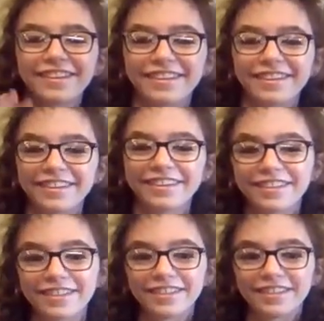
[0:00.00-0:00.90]

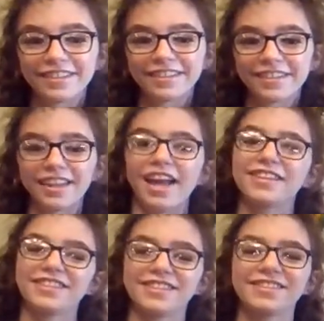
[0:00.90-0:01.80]

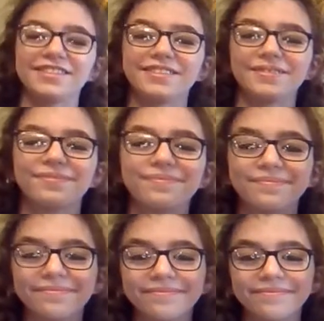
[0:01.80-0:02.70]

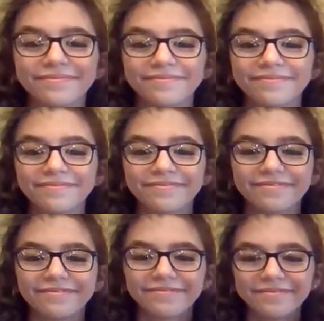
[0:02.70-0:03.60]

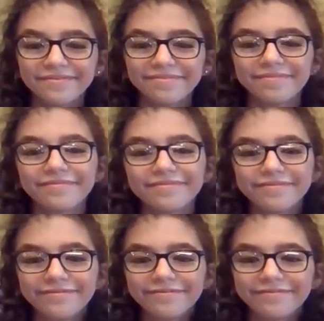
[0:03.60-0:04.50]

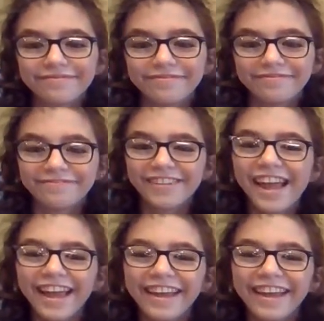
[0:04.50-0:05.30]
The person shown says nothing.